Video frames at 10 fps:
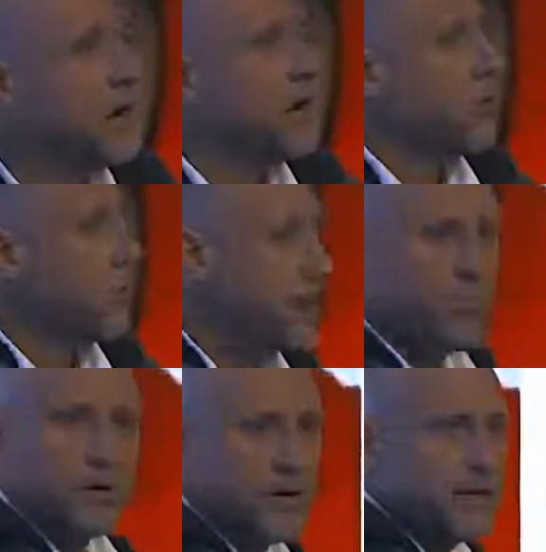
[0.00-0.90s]
of
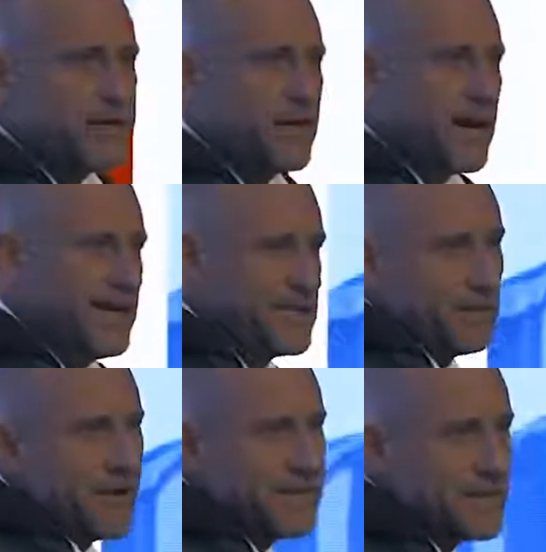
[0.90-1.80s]
reproduce the kinds
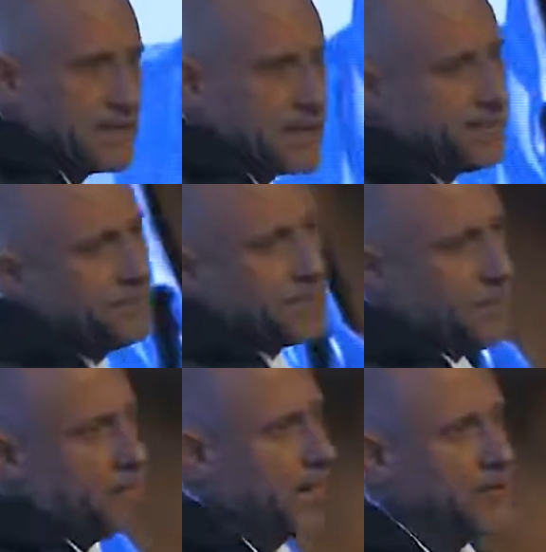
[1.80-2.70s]
of racism
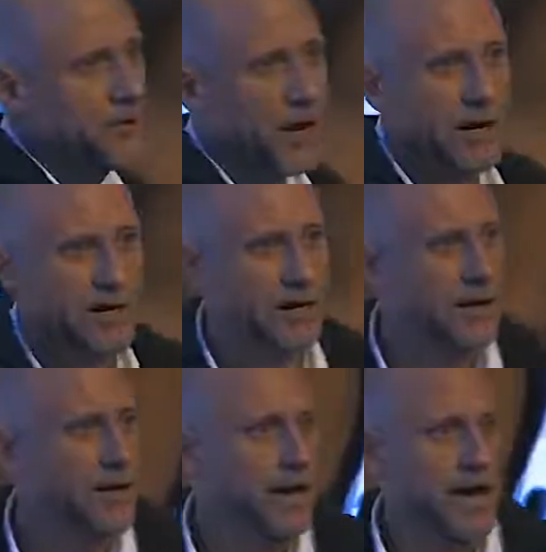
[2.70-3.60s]
and
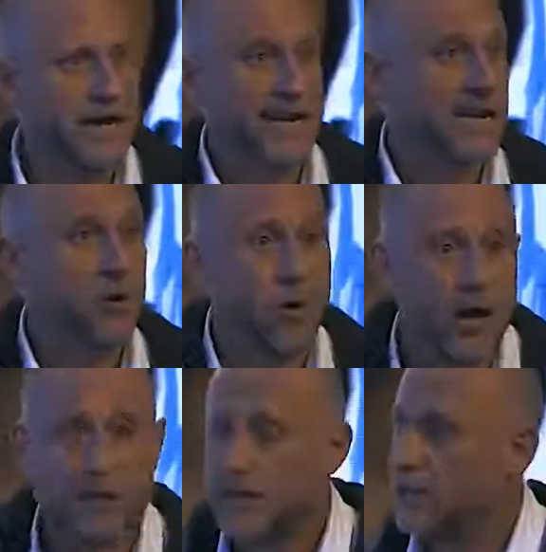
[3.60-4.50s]
patriarchy and
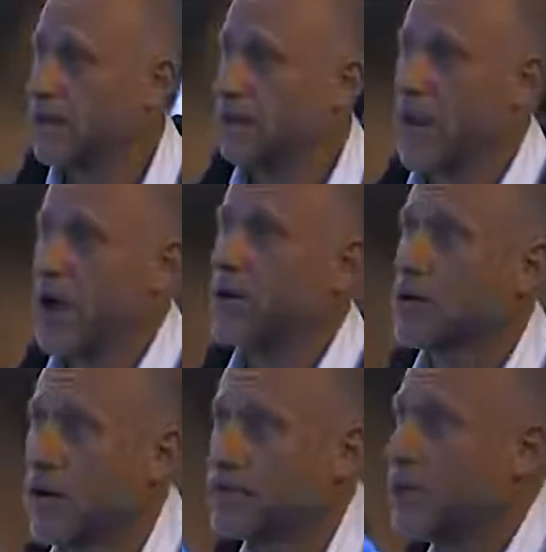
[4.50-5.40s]
inequality that have
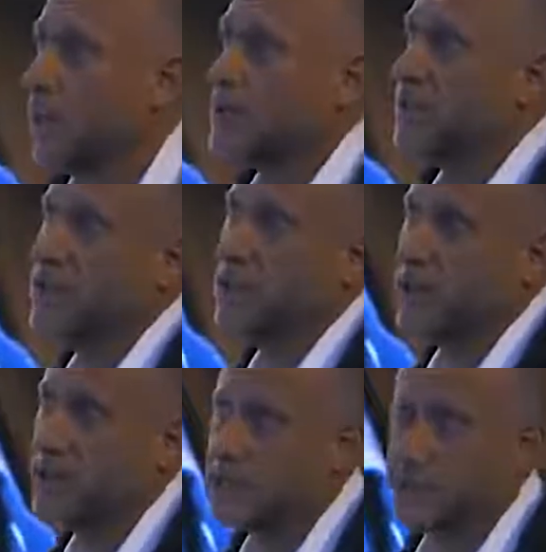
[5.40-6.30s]
characterized so much of
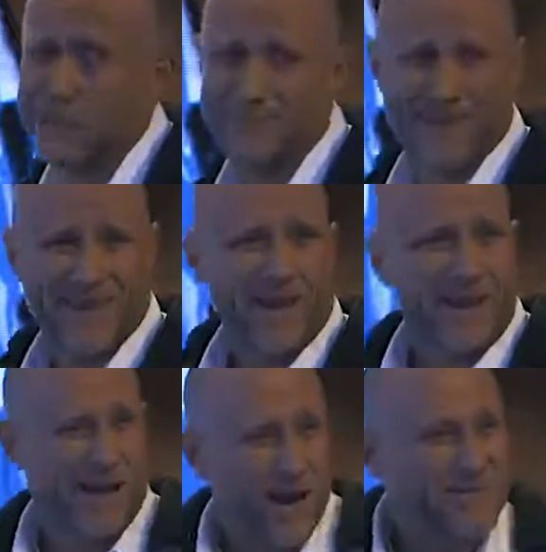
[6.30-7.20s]
human history.
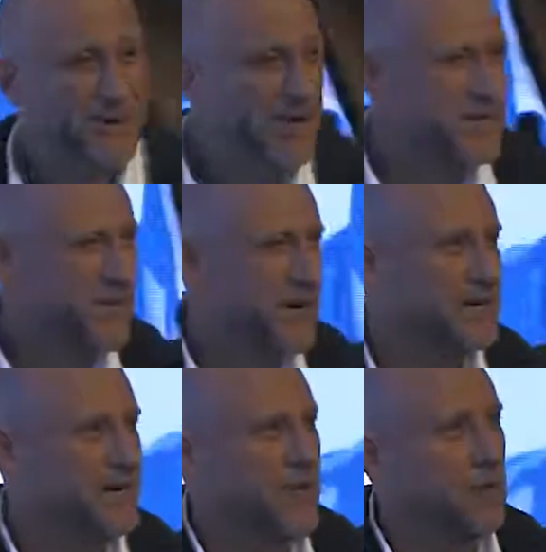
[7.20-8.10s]
And also
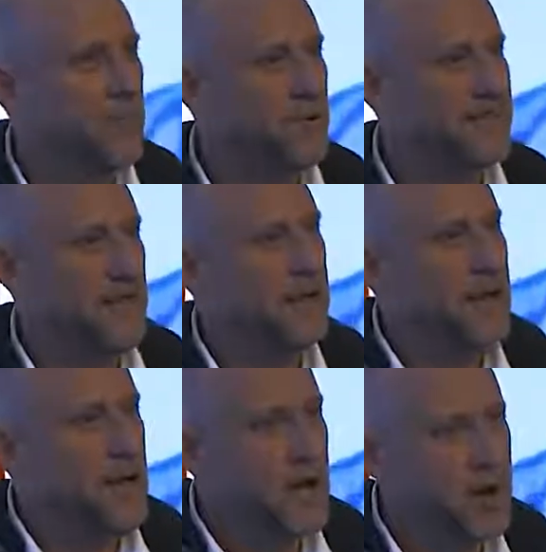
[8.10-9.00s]
concerned that they represent
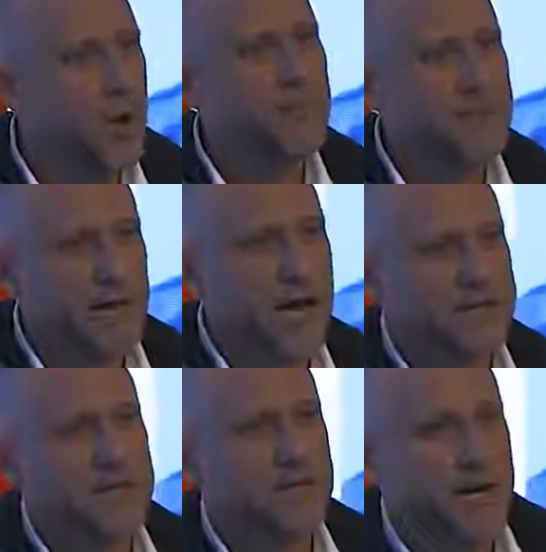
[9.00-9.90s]
enormous
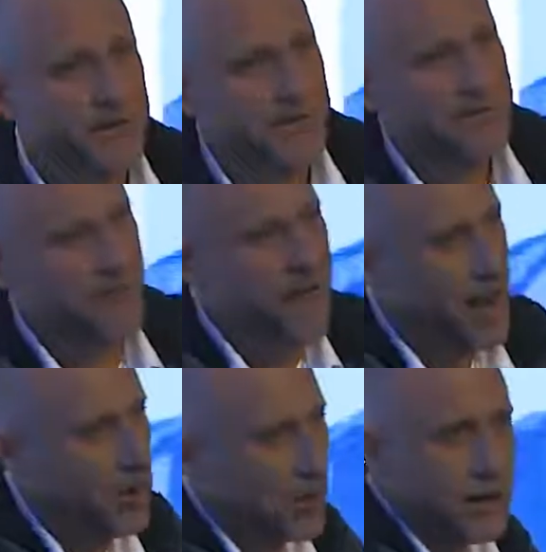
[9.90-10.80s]
concentrations of
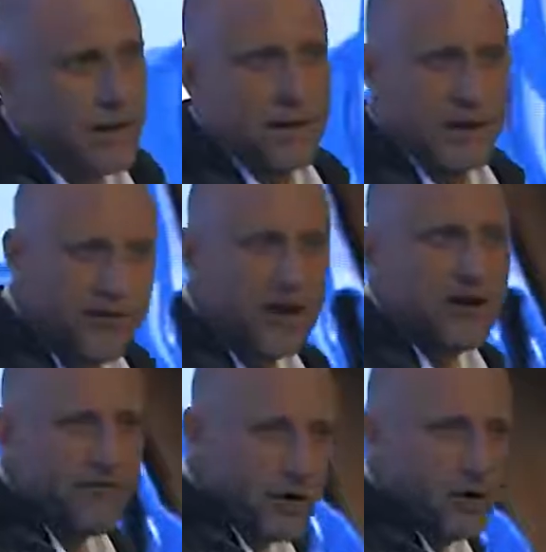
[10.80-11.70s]
power in
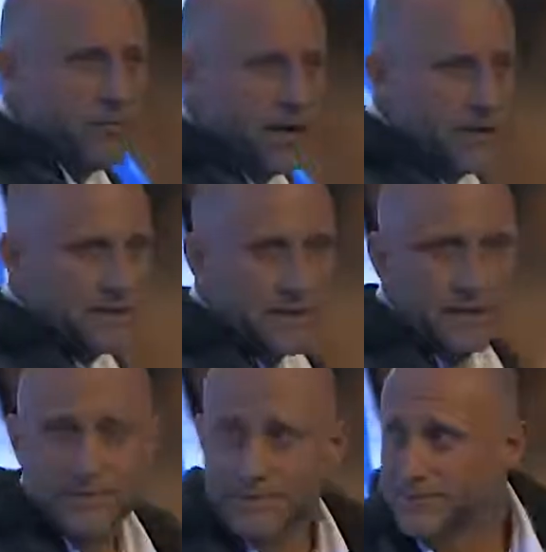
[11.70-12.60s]
very few
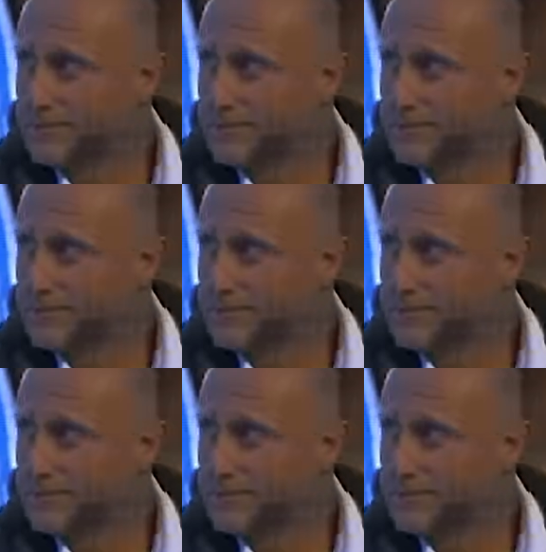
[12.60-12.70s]
places.